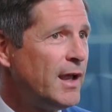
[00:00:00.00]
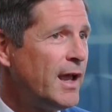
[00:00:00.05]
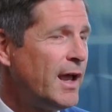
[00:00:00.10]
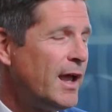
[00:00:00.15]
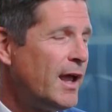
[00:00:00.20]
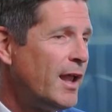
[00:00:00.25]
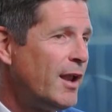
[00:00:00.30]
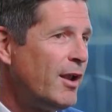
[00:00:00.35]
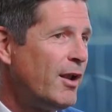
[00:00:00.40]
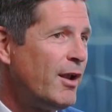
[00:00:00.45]

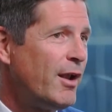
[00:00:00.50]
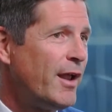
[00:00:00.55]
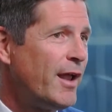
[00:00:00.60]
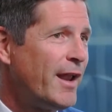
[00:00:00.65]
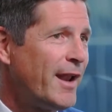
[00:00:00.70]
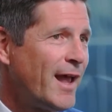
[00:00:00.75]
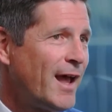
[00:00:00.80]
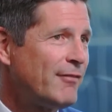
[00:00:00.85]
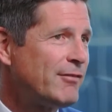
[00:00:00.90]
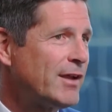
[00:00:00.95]

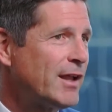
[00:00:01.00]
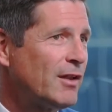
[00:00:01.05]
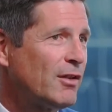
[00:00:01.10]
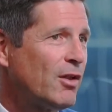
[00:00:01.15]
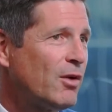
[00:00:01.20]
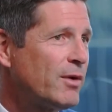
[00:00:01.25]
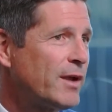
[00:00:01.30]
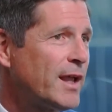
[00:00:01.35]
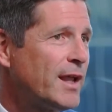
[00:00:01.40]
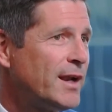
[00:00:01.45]
and having it
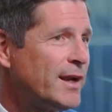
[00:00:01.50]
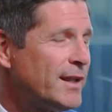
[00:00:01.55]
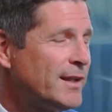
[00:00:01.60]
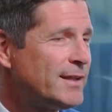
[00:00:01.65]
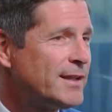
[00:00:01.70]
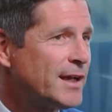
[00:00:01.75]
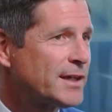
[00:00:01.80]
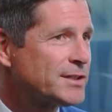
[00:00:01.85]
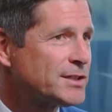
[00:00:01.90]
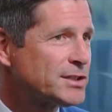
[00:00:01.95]
located in
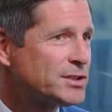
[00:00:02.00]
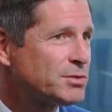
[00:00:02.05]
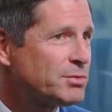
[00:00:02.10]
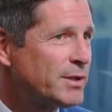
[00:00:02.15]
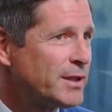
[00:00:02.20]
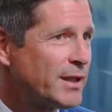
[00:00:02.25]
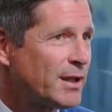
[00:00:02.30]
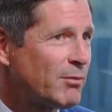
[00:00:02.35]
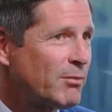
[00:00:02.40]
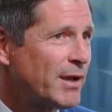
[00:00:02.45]
Texas,
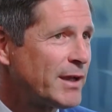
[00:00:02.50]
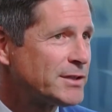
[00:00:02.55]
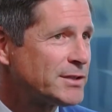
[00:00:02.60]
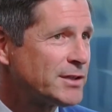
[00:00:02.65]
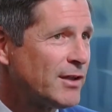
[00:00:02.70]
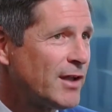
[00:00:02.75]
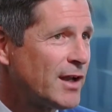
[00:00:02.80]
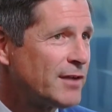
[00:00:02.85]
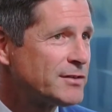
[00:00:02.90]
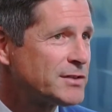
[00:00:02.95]
we think makes
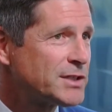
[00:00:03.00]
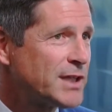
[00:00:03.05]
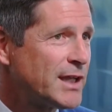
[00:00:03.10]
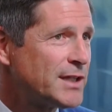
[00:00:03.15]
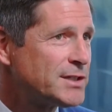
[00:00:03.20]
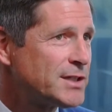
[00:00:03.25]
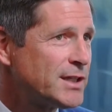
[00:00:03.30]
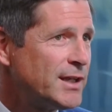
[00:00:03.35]
a lot of sense.